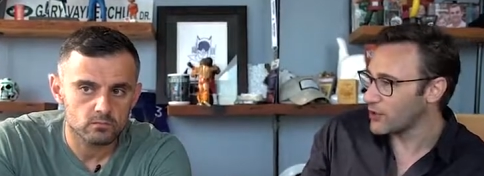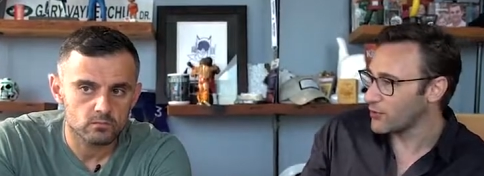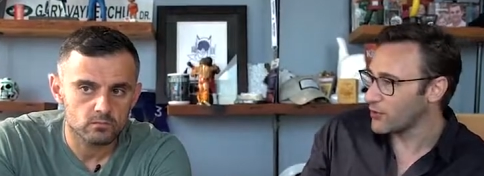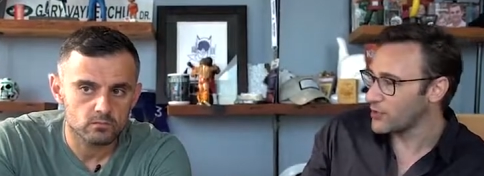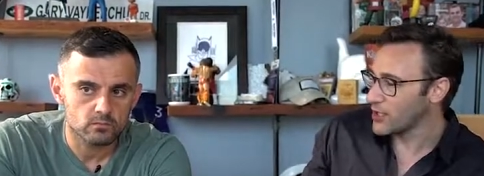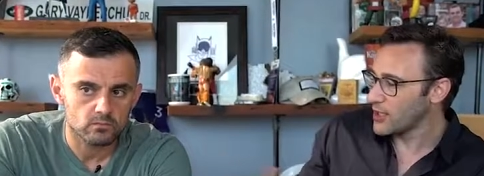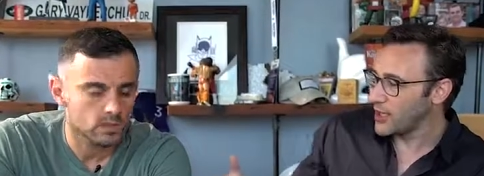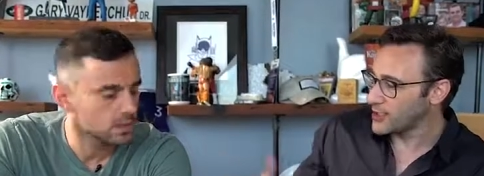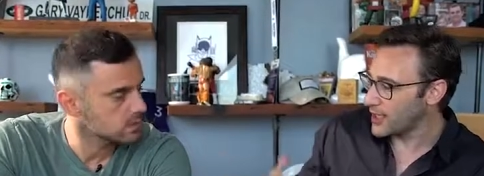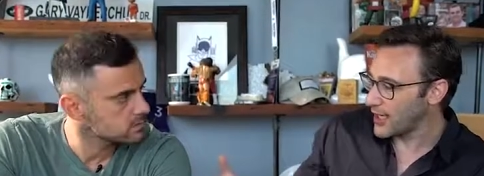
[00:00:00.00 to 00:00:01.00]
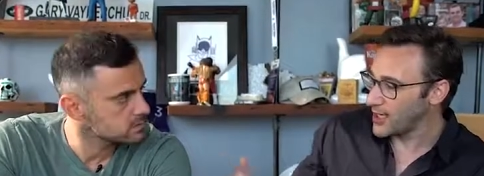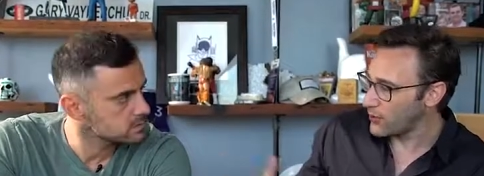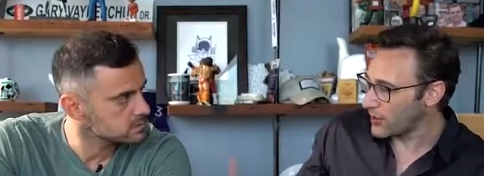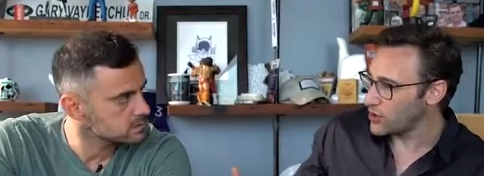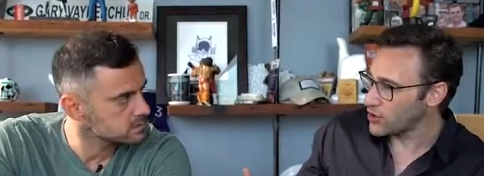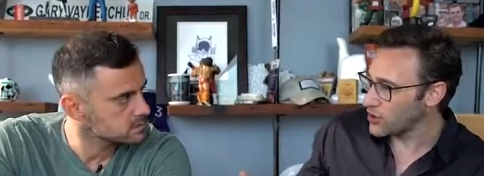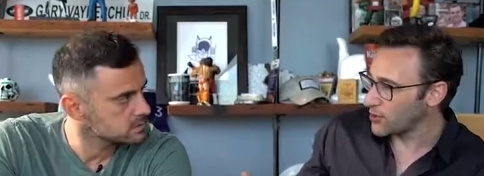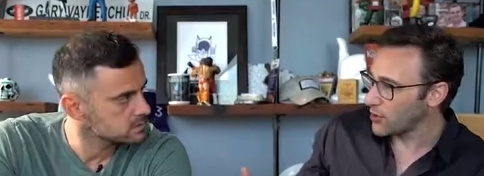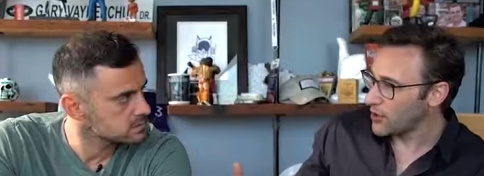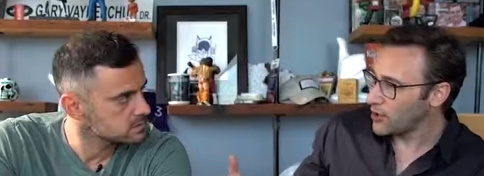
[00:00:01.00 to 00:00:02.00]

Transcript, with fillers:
Speaker 1: In other words, it's like any relationship.